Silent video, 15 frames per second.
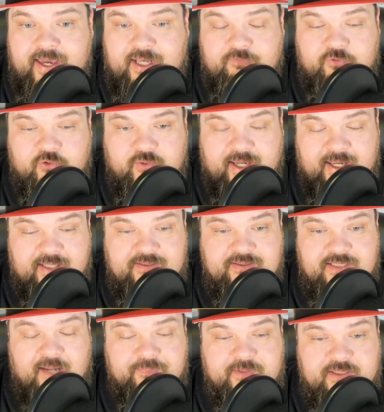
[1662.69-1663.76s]
And if you can't
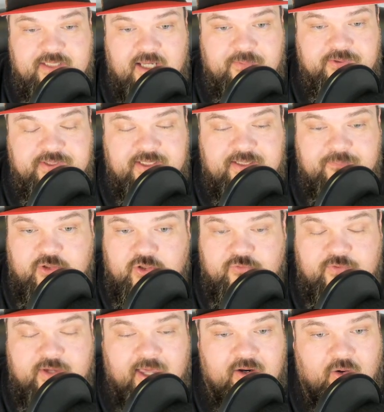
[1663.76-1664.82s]
stop the double team,
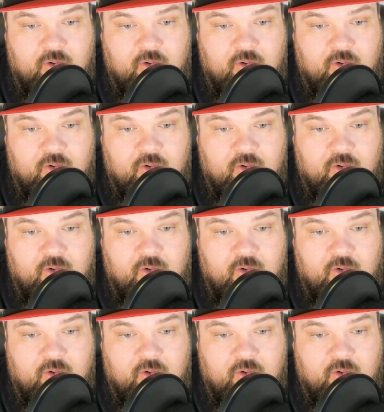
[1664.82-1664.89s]
you've got to